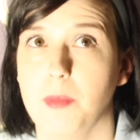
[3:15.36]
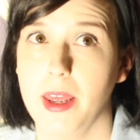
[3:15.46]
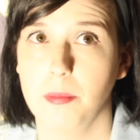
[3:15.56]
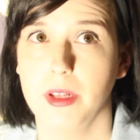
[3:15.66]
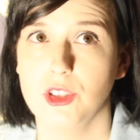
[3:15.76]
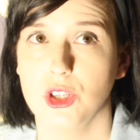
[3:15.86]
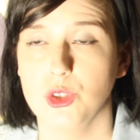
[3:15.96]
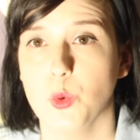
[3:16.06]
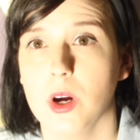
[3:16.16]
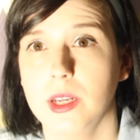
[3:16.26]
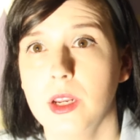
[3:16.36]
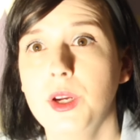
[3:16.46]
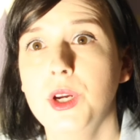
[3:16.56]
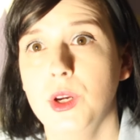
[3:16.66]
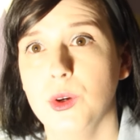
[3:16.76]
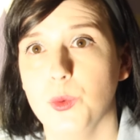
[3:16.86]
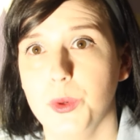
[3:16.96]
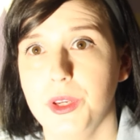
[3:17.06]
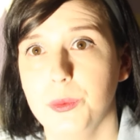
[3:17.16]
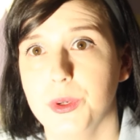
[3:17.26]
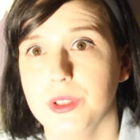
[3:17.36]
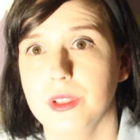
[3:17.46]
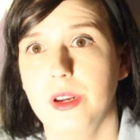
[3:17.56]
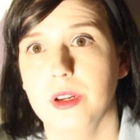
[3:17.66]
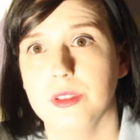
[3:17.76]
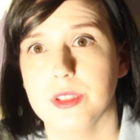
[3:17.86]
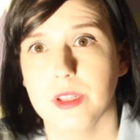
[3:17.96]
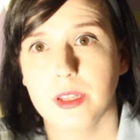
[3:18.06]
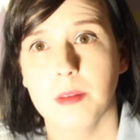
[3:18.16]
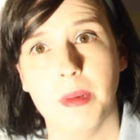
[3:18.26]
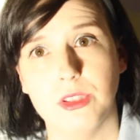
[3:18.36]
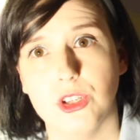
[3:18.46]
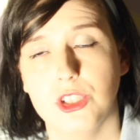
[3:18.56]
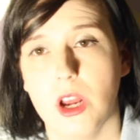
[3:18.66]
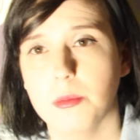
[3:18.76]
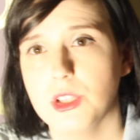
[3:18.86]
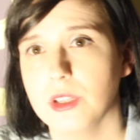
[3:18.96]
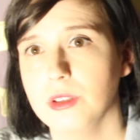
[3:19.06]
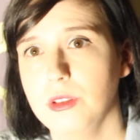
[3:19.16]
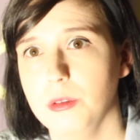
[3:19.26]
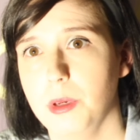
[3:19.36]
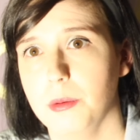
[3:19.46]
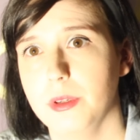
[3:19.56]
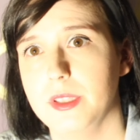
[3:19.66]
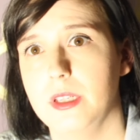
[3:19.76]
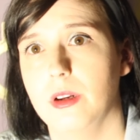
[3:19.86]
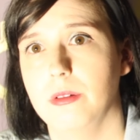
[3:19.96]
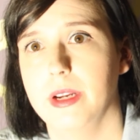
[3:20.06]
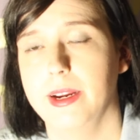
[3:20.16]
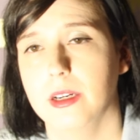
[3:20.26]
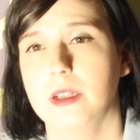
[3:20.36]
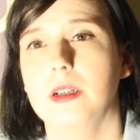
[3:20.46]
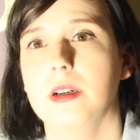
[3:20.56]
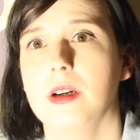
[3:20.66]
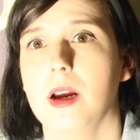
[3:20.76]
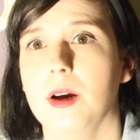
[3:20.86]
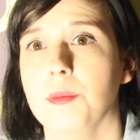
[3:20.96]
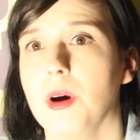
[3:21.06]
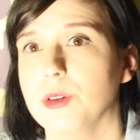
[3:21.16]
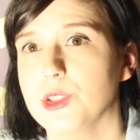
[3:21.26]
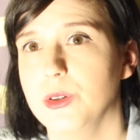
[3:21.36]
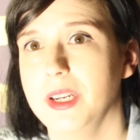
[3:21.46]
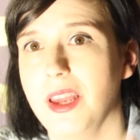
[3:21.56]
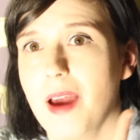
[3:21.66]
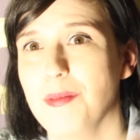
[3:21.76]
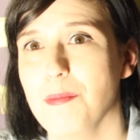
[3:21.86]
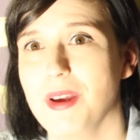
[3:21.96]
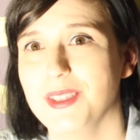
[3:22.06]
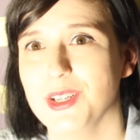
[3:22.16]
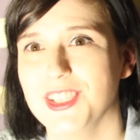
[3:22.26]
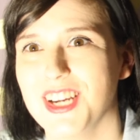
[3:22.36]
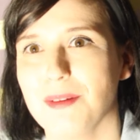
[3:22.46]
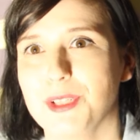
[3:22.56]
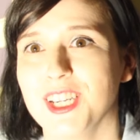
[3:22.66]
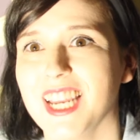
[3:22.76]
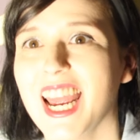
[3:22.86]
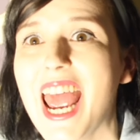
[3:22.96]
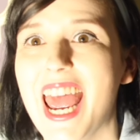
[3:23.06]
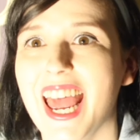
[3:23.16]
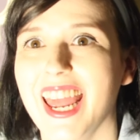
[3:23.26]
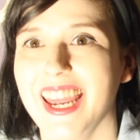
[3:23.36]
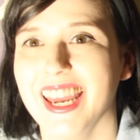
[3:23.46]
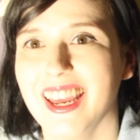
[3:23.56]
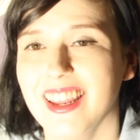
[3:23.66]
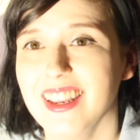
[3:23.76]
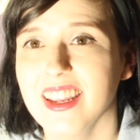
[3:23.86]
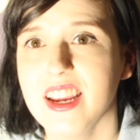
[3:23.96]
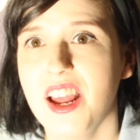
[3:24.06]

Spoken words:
and MedSurg 1, we would select the MedSurg option. You'll be able to see it over here. I'll screen cap the MedSurg option, and